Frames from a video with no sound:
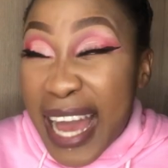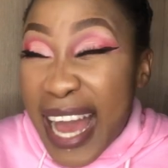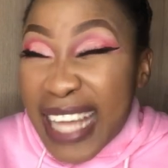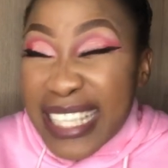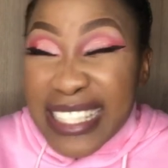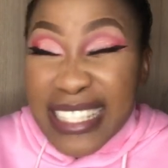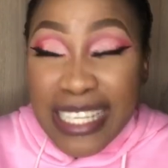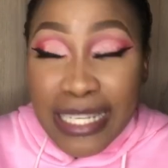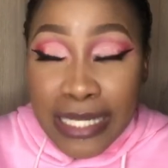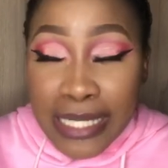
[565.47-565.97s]
I
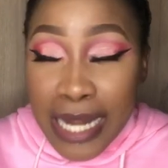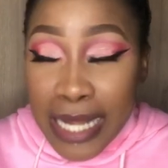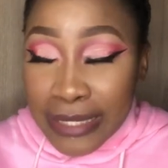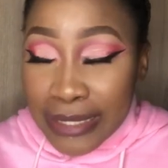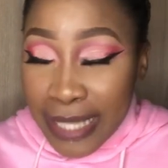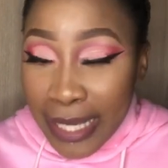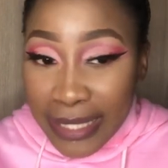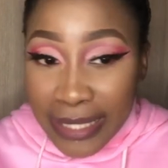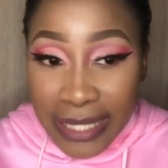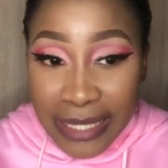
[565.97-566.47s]
started
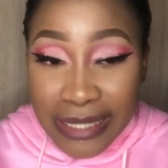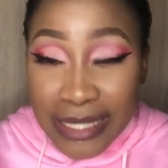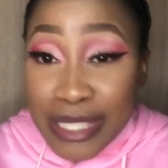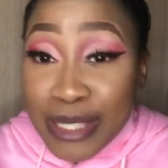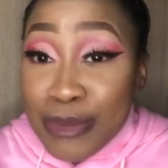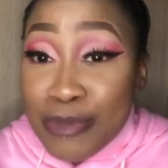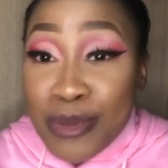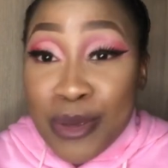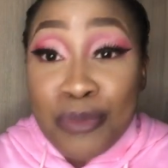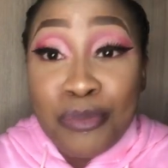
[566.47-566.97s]
attacking these
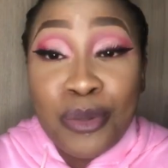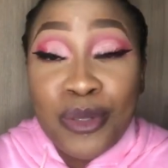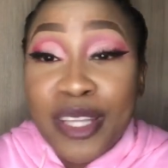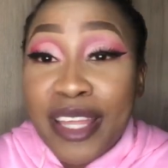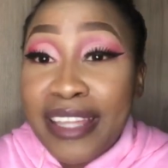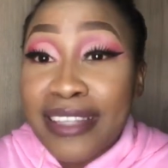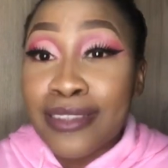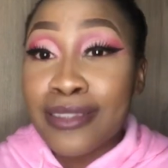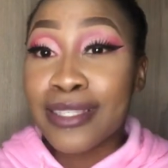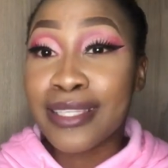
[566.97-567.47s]
people
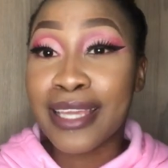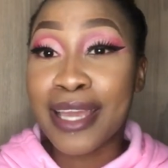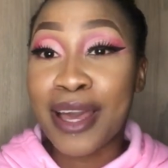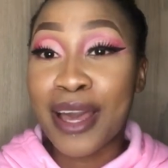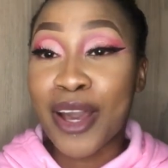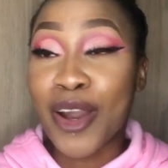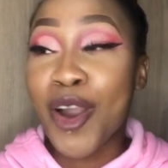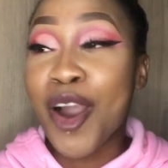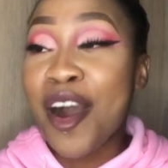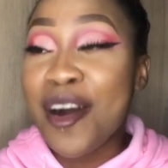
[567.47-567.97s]
in their
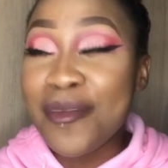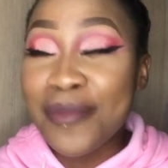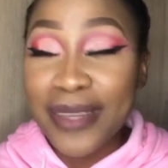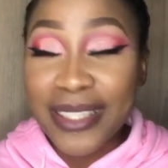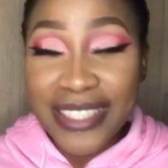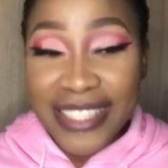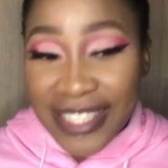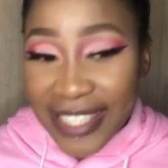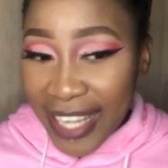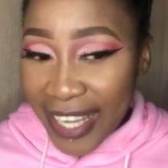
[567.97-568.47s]

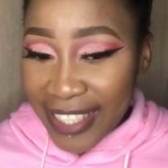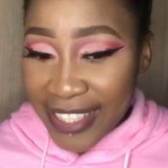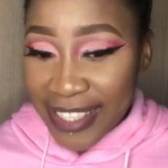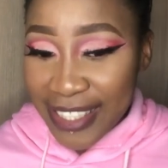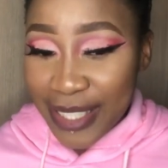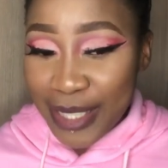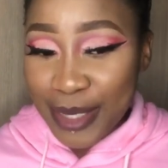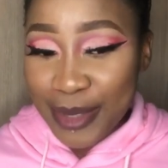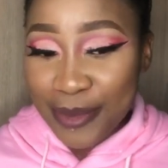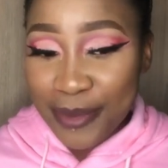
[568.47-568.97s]
comment
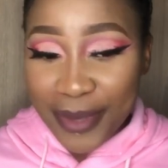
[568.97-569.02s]
section.